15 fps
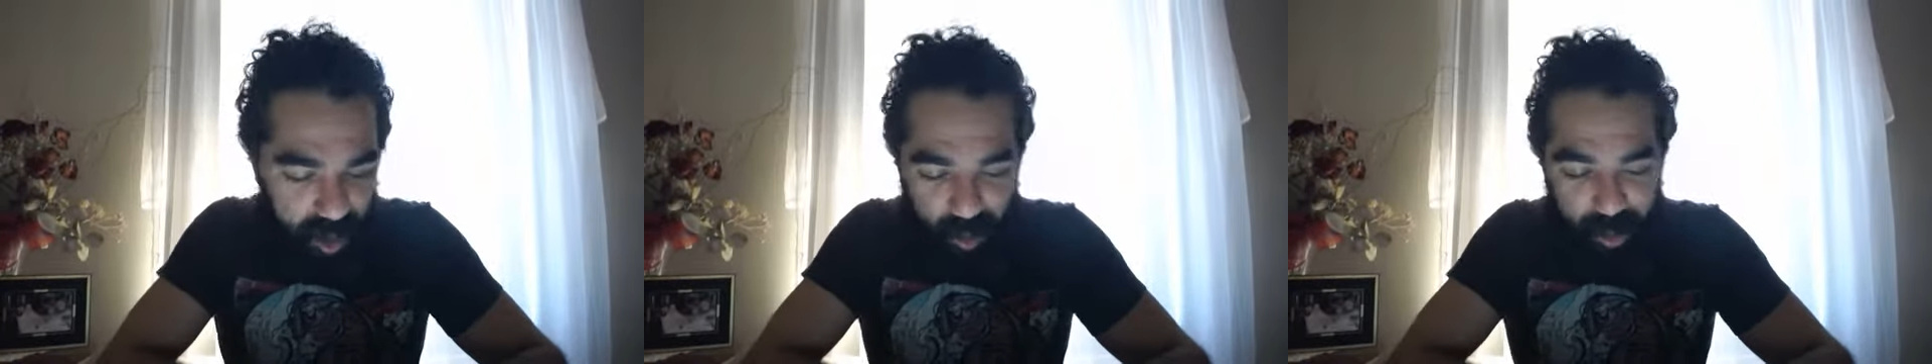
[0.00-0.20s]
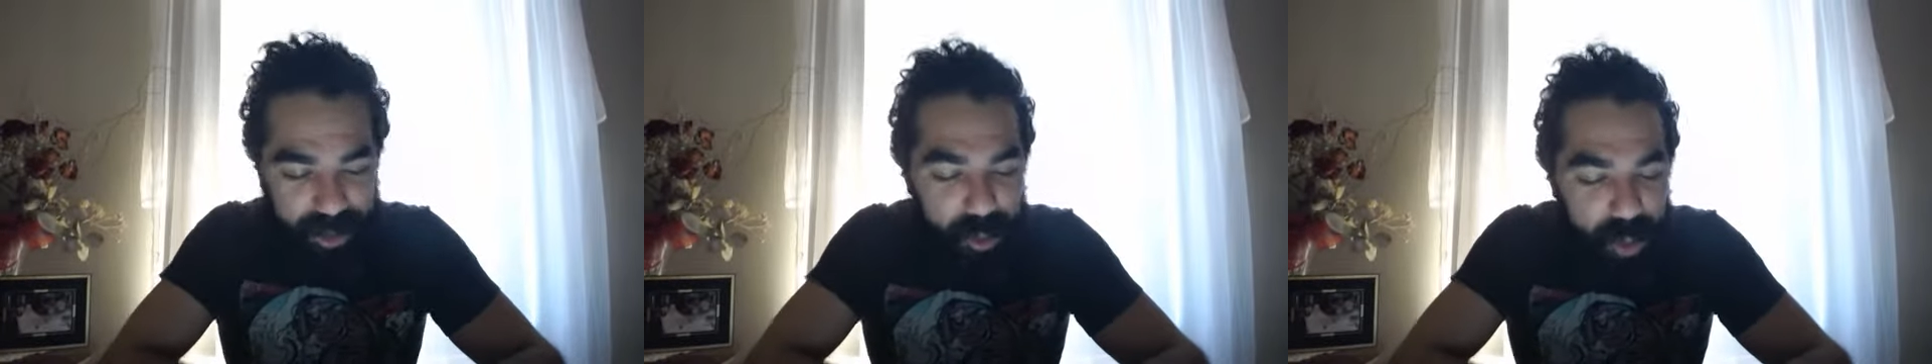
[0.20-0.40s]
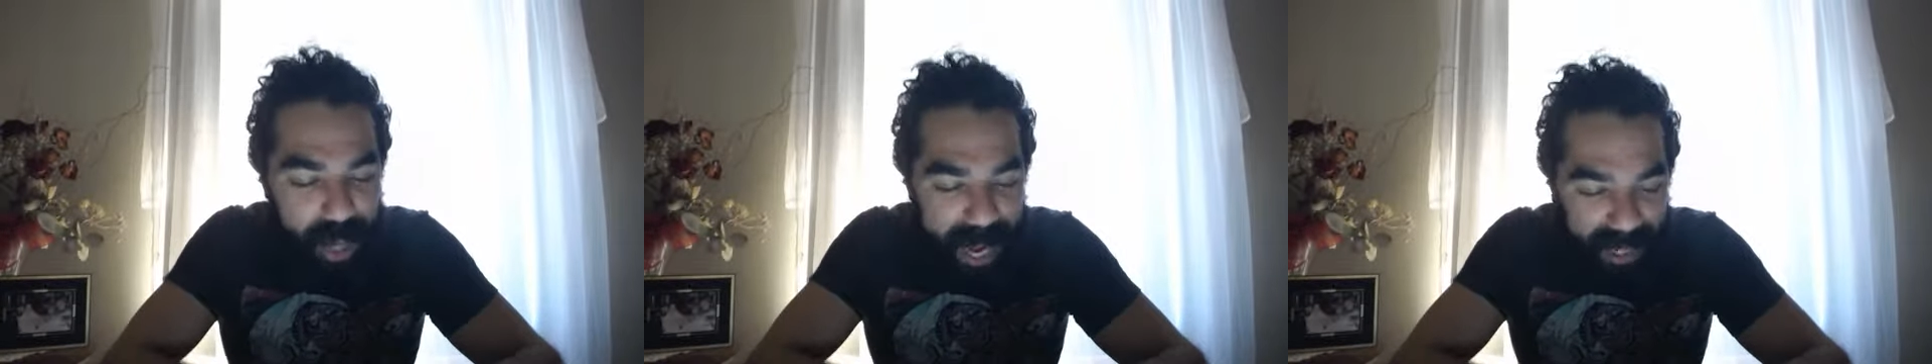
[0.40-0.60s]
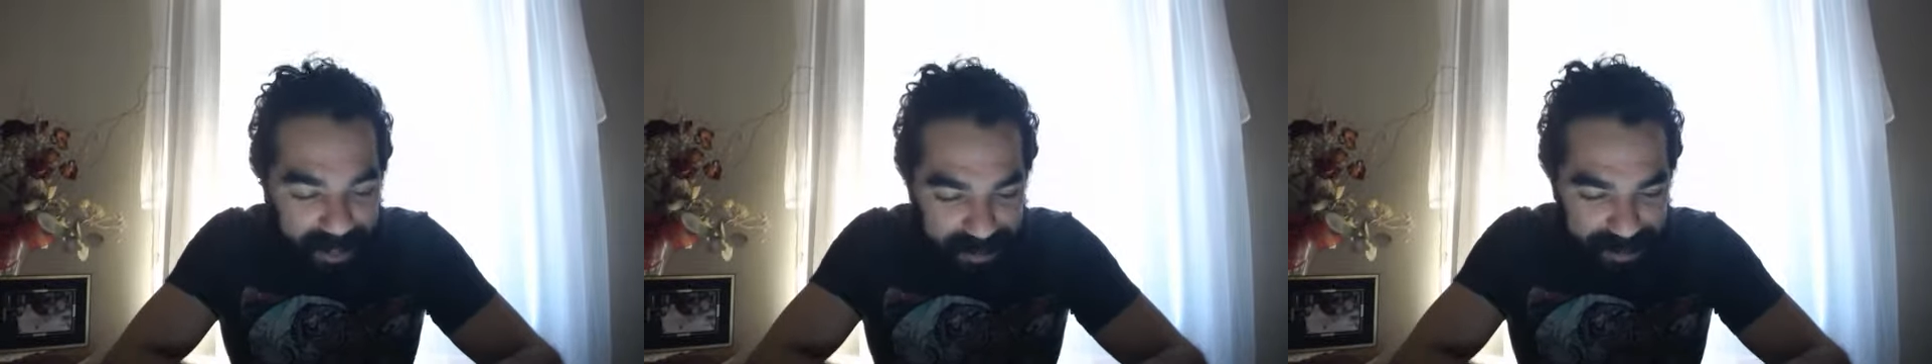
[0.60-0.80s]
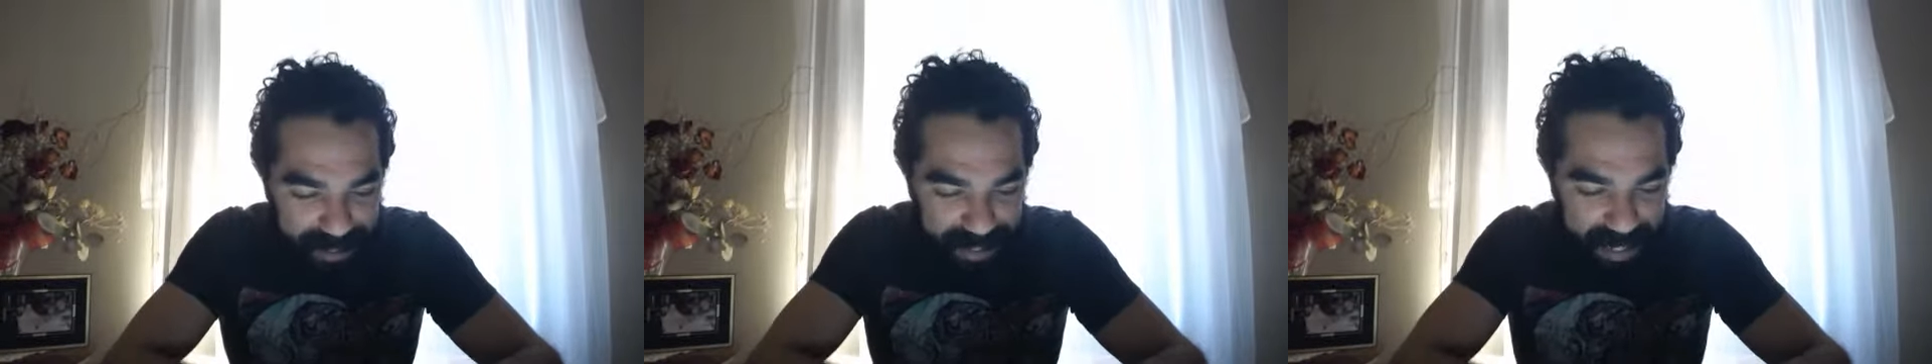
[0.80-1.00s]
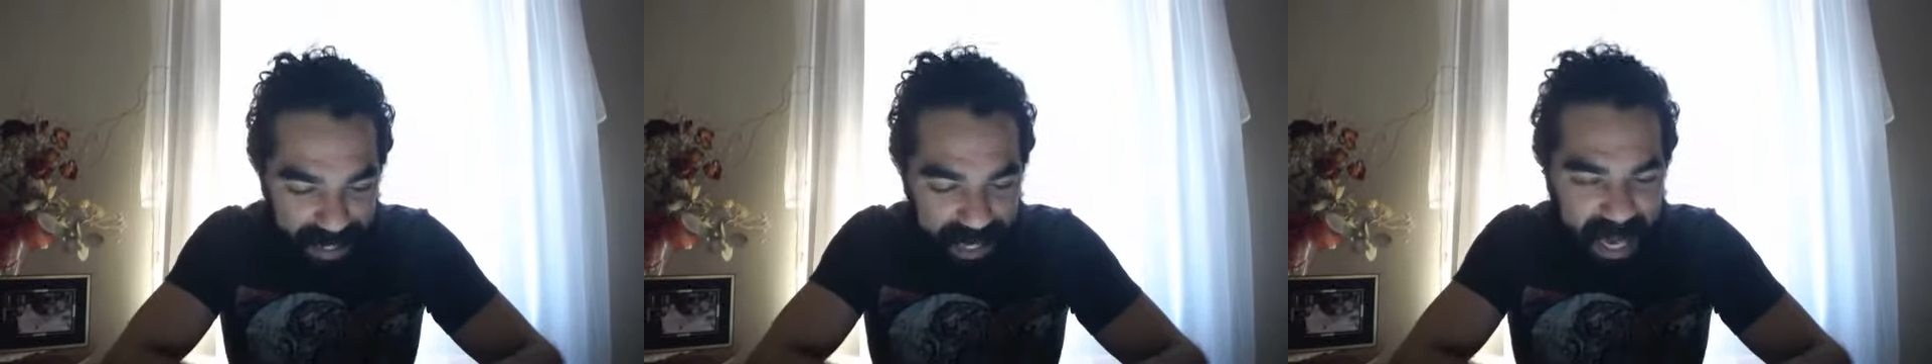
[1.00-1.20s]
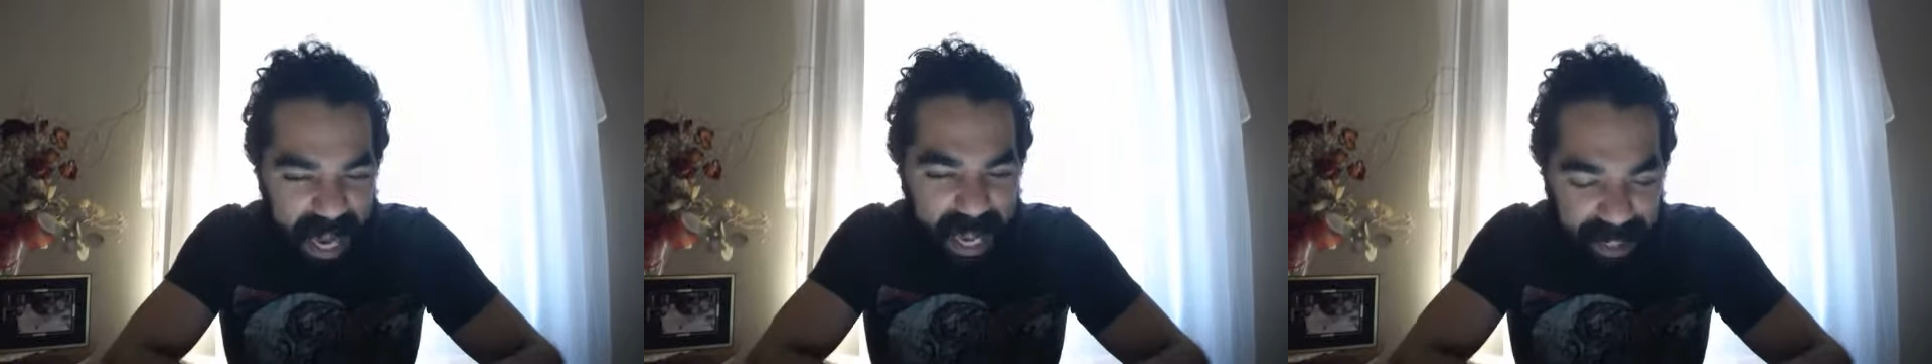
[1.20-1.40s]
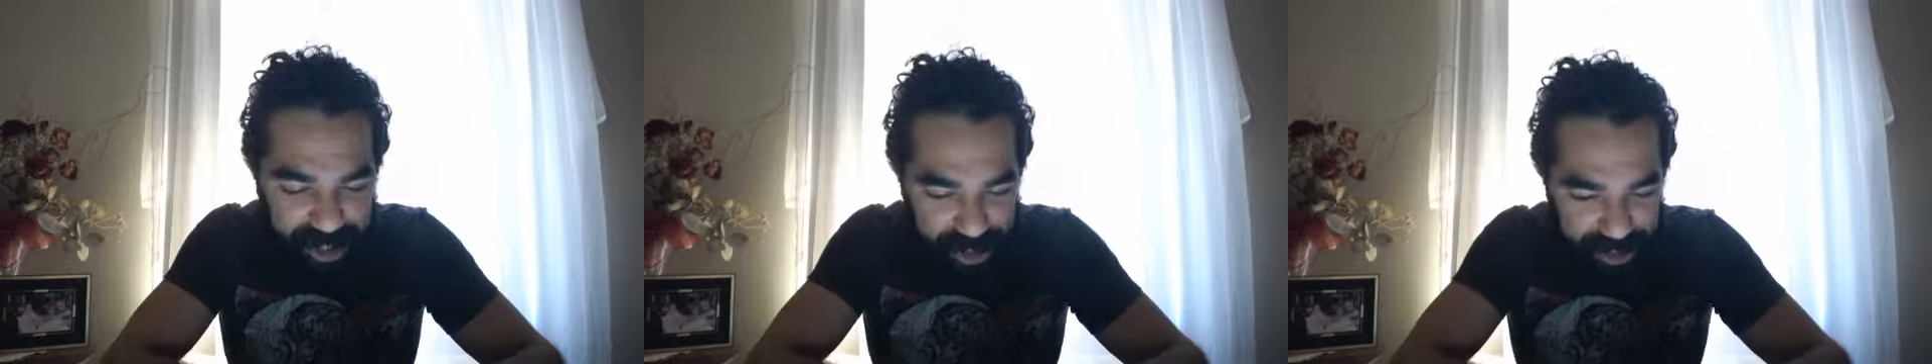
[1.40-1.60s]
We do not see
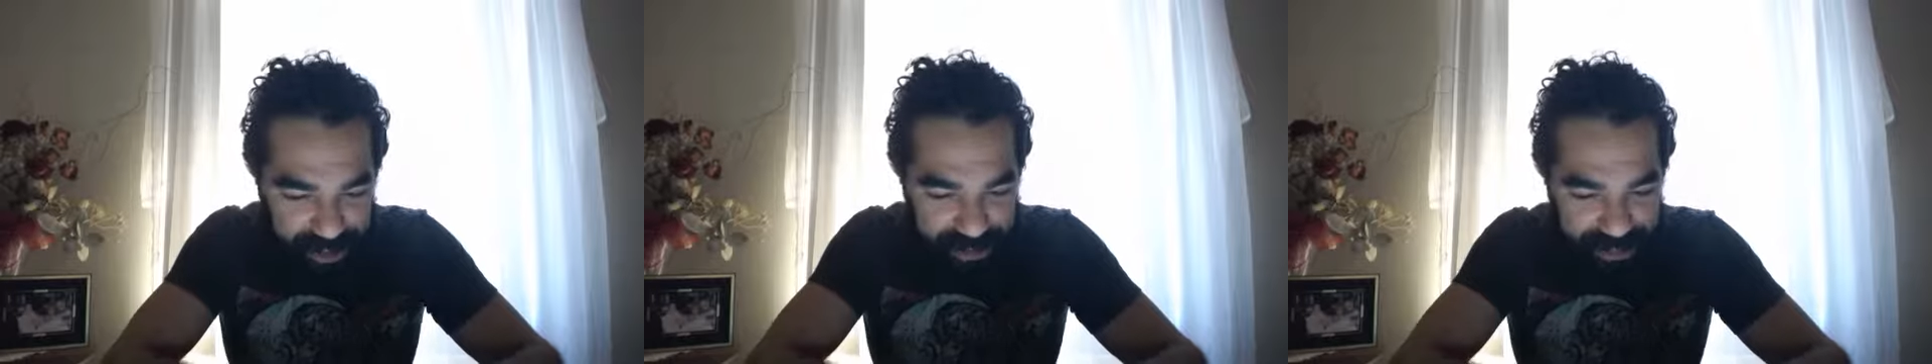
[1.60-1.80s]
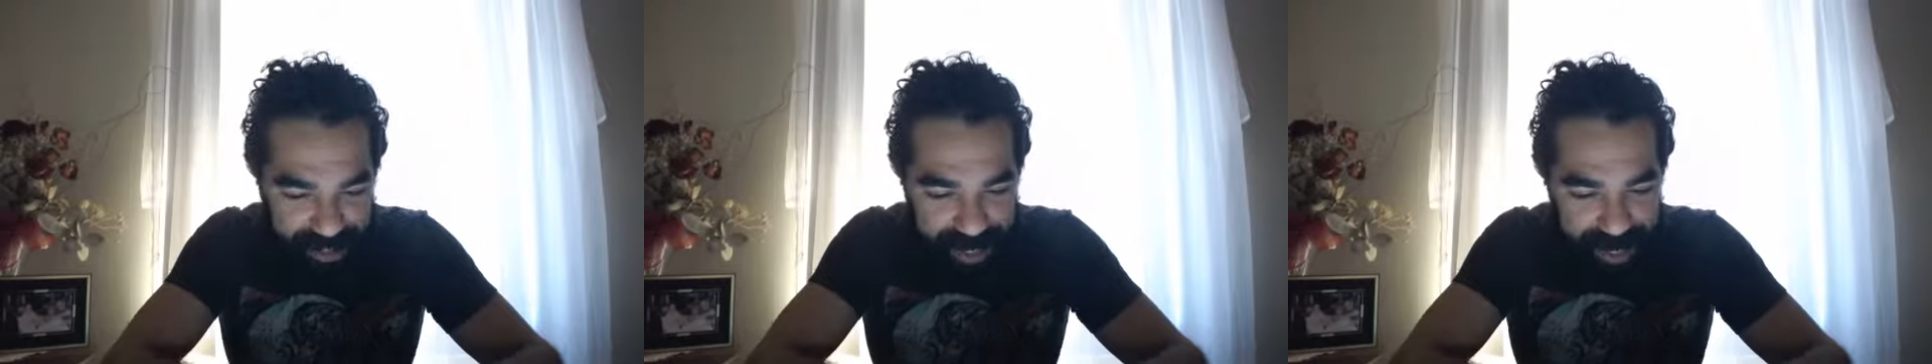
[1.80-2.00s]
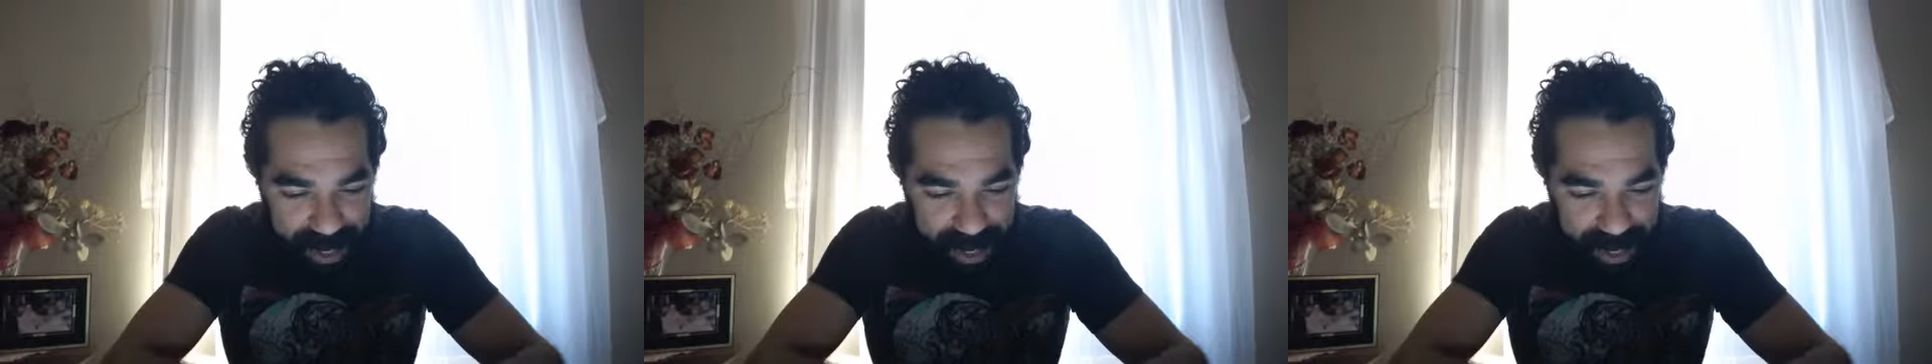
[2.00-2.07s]
elections